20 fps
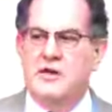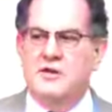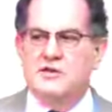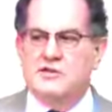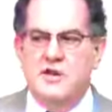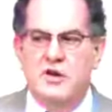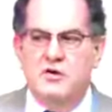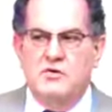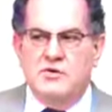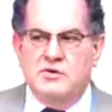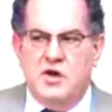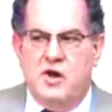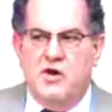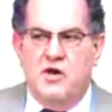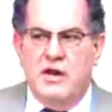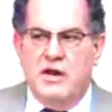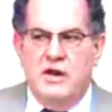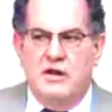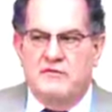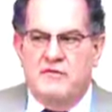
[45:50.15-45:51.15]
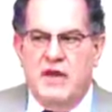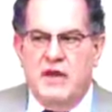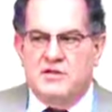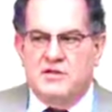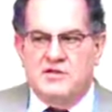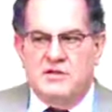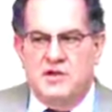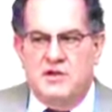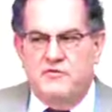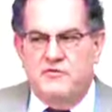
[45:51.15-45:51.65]
there's no turning of
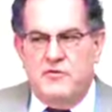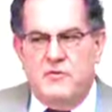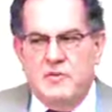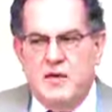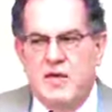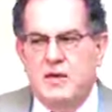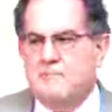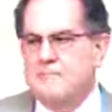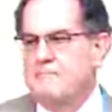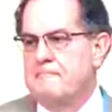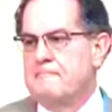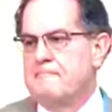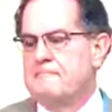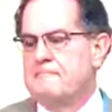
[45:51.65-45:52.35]
that sinner from Him.